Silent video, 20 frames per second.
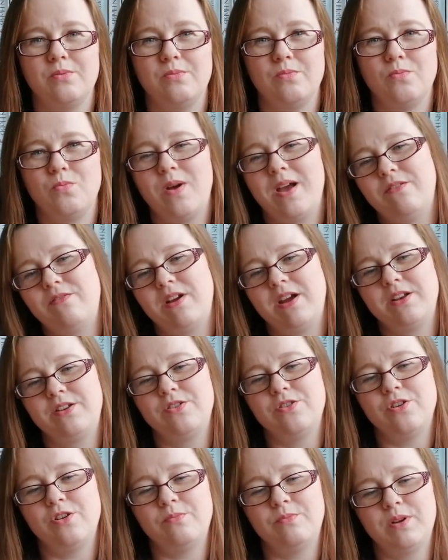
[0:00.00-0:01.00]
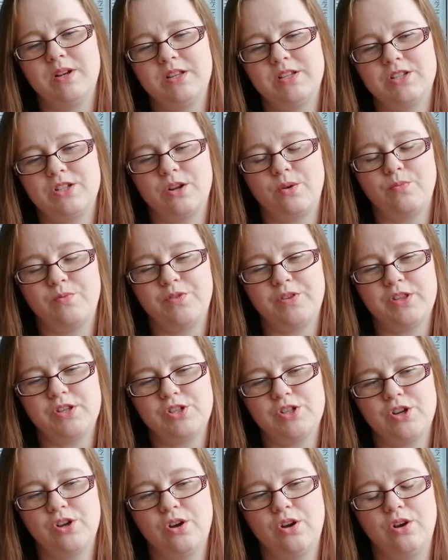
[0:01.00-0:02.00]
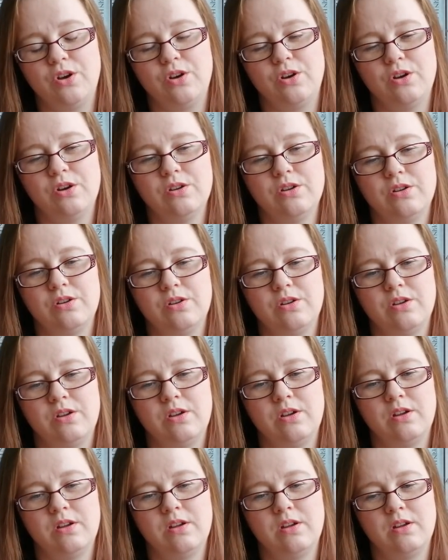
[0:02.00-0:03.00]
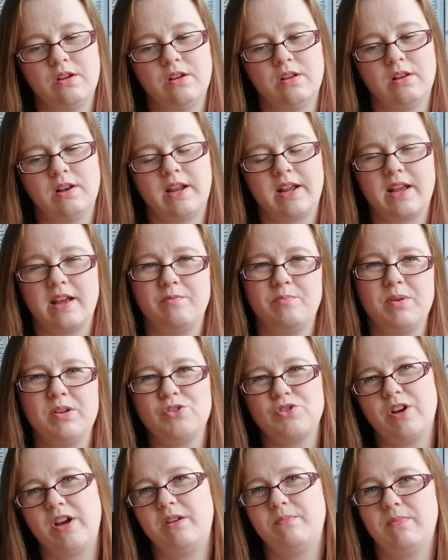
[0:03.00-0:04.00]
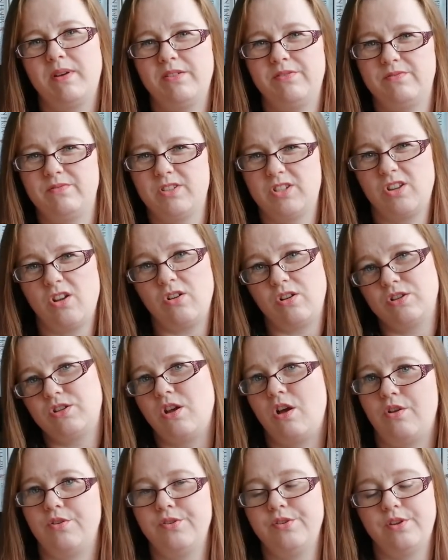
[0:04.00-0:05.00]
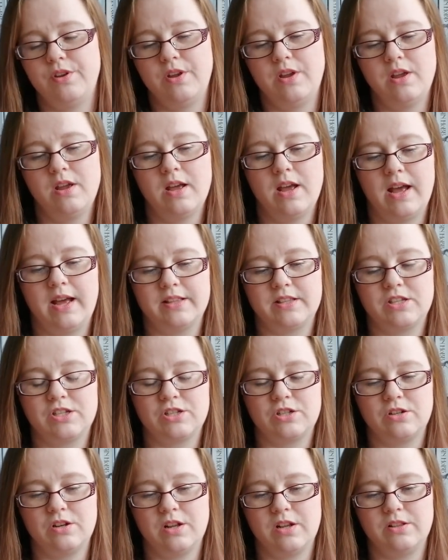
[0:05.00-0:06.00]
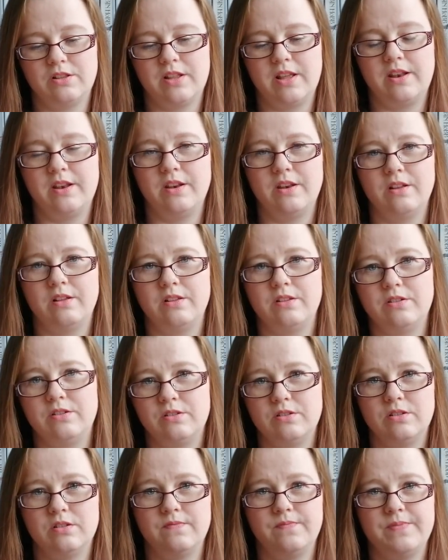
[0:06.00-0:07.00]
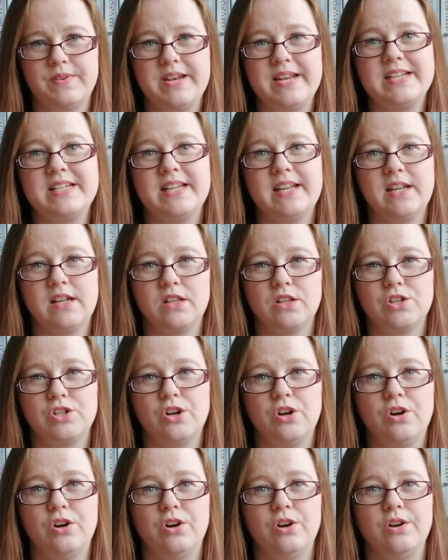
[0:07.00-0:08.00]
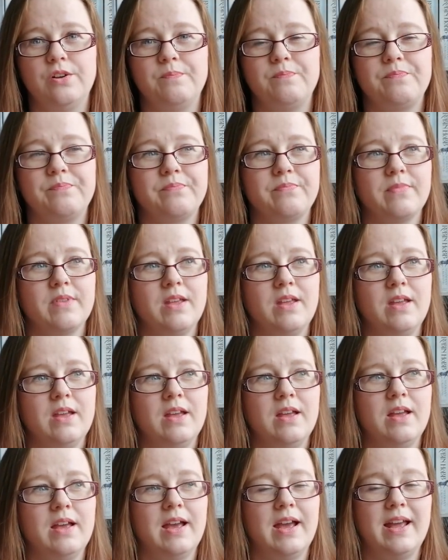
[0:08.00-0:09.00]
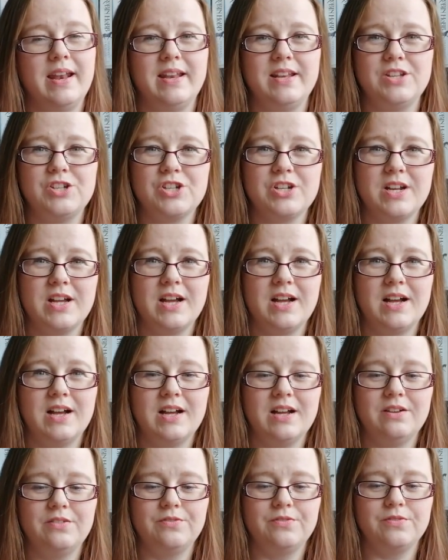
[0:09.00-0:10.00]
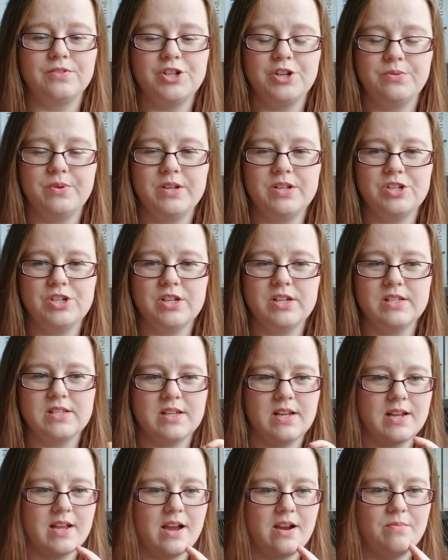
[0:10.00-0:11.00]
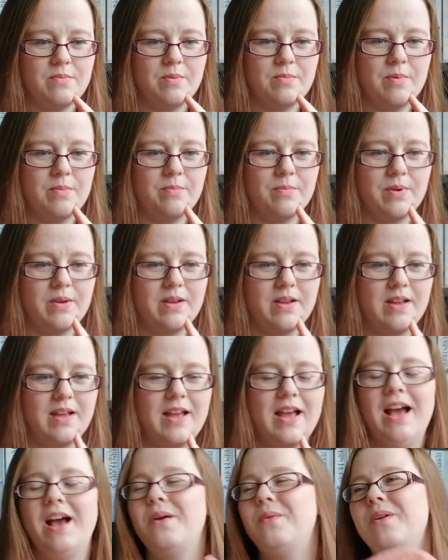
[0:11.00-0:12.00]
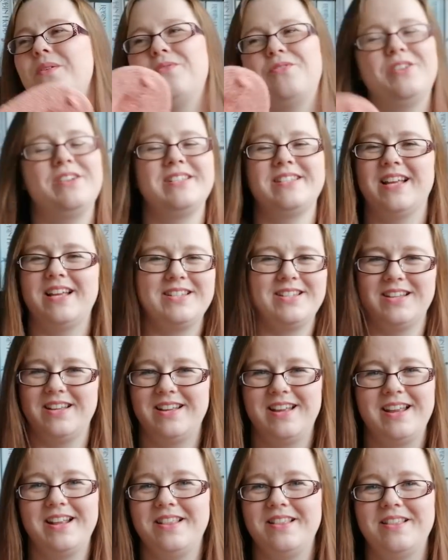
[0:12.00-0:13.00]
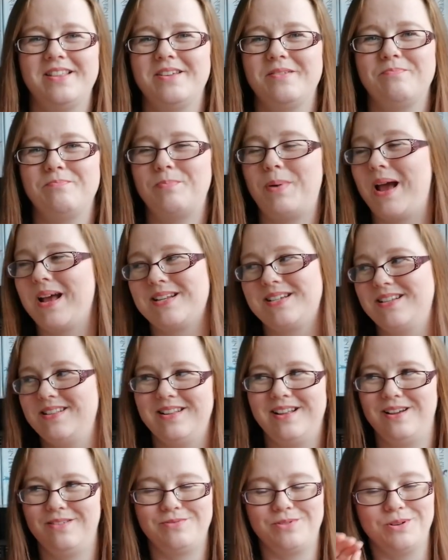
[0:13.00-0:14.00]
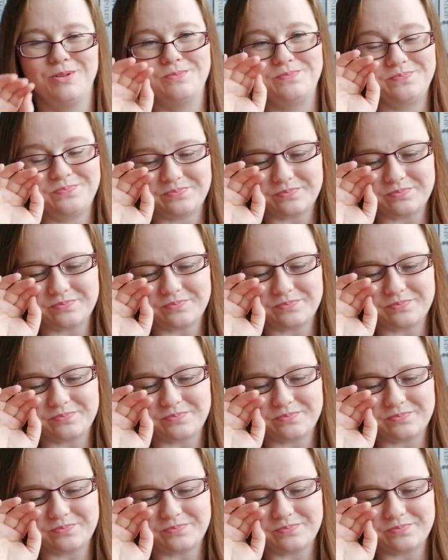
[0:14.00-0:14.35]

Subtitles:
where I'd normally stop for the toe, like I've been trying my socks on and then knitting the toe 1.5 inches, 2 inches, I can't remember, however it says in the pattern that I've got.